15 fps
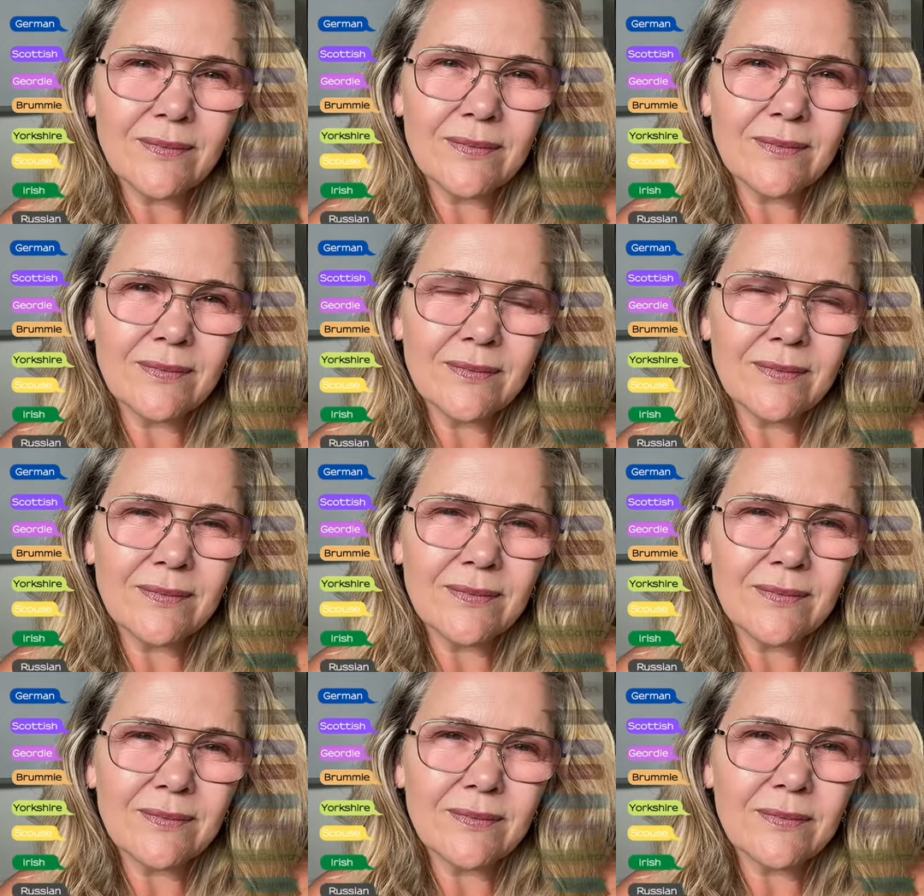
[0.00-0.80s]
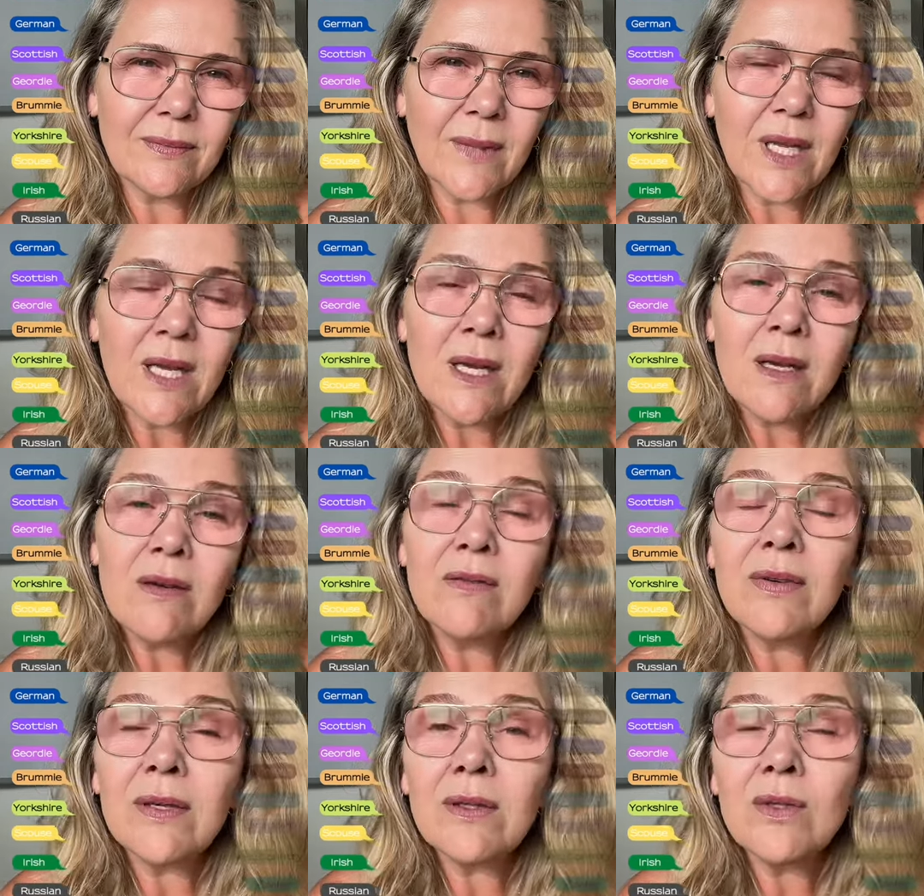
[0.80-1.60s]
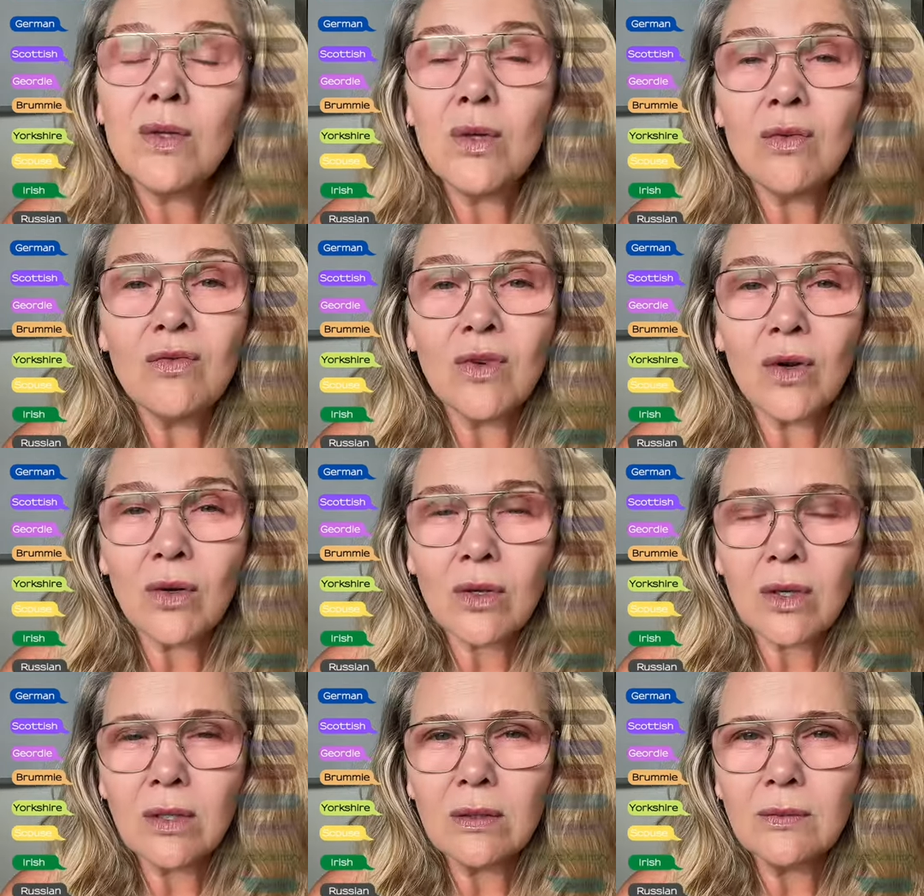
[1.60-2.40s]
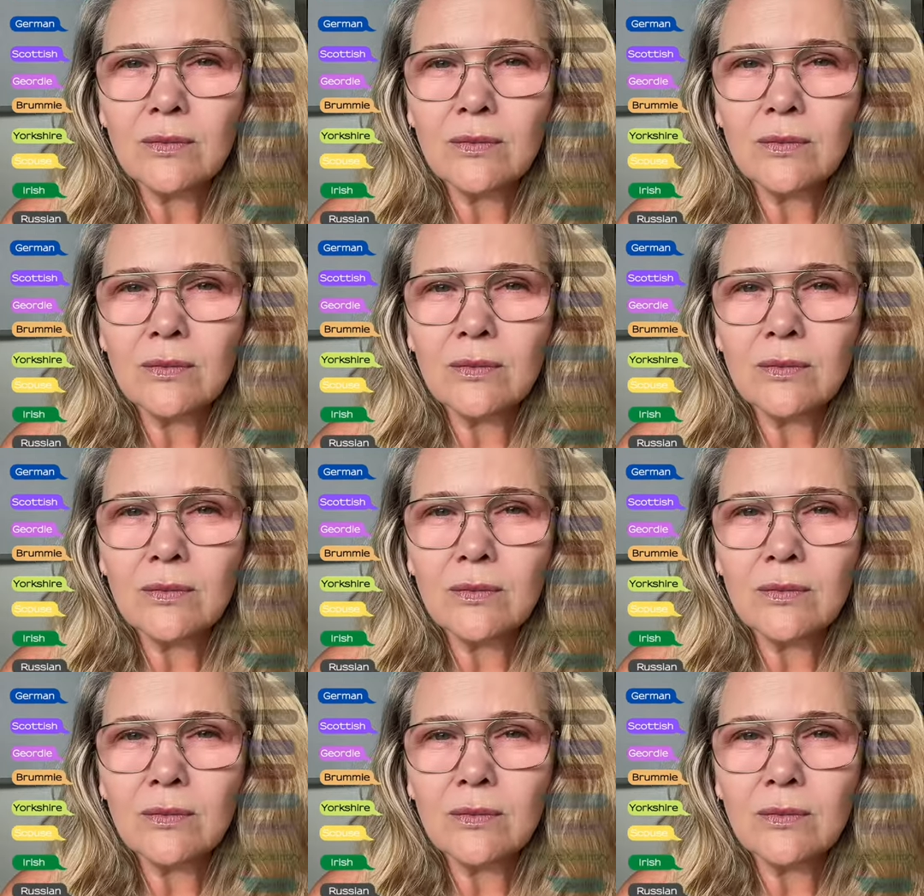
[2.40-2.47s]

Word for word: Russian. Where do you work?